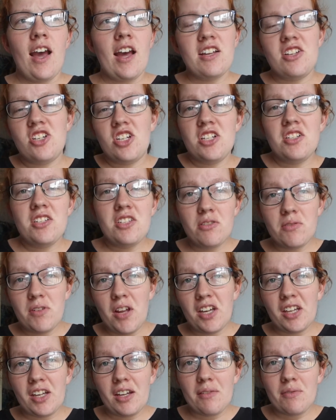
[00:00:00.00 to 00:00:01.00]
and she's still
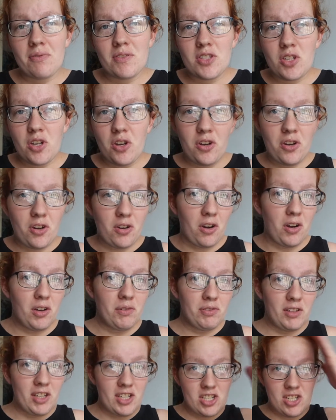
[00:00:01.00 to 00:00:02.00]
negative so
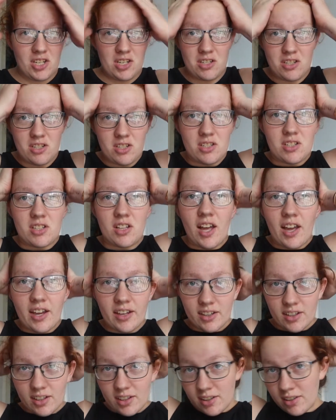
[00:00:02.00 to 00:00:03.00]
hopefully she's just
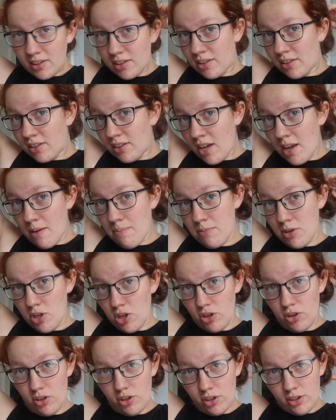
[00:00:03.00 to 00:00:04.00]
like
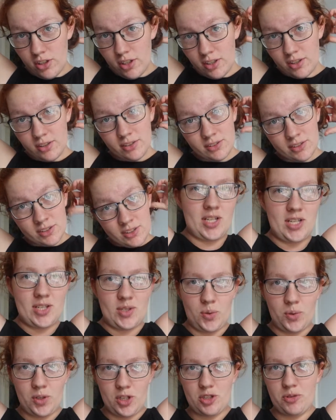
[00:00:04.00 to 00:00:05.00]
immune
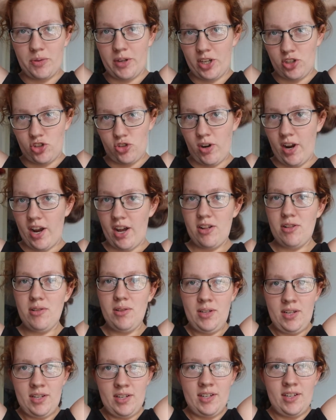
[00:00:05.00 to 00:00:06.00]
sort of doing a
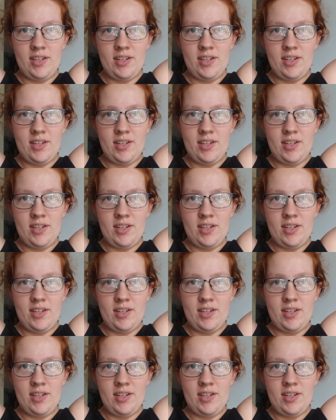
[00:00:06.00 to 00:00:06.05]
trial